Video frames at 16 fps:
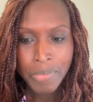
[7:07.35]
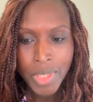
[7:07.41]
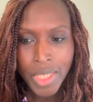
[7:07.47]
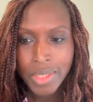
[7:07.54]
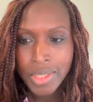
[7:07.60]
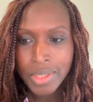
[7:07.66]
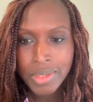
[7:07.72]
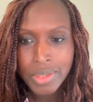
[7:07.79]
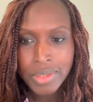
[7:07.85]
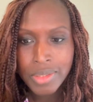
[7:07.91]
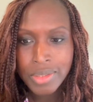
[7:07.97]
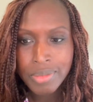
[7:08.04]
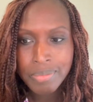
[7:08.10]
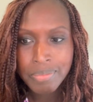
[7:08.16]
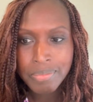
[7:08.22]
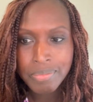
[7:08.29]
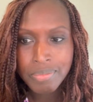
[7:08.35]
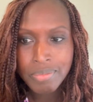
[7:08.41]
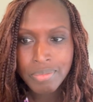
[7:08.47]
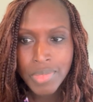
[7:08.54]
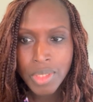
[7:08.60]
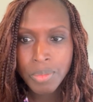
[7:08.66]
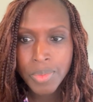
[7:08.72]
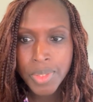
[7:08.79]

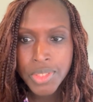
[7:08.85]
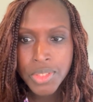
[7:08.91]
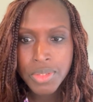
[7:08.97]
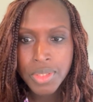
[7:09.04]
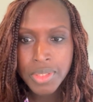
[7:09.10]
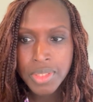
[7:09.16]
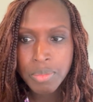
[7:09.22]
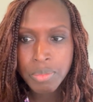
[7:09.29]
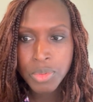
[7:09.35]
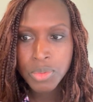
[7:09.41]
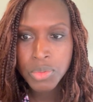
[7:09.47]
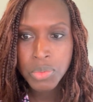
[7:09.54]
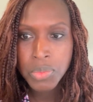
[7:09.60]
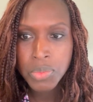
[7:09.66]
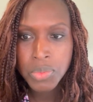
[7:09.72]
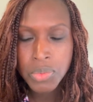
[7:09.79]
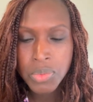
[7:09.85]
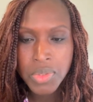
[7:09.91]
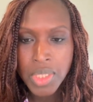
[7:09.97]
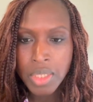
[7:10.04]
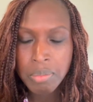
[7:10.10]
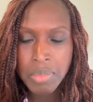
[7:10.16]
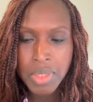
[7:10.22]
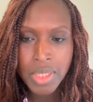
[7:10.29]
And he was not able to
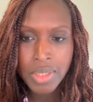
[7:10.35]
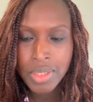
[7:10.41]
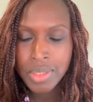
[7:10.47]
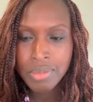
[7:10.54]
tell me,